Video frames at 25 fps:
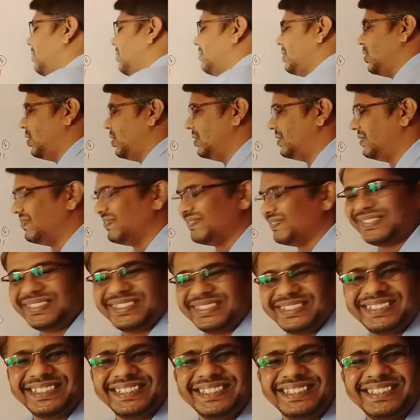11 carry
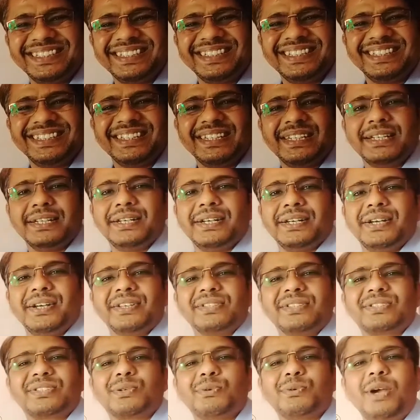on.
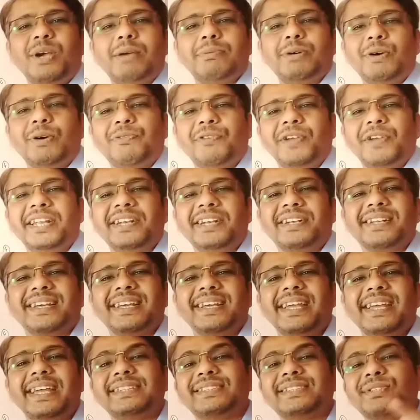Square
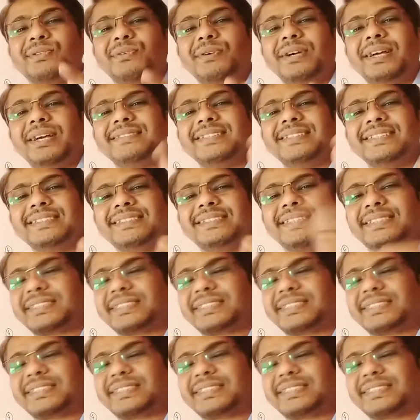of 8. 8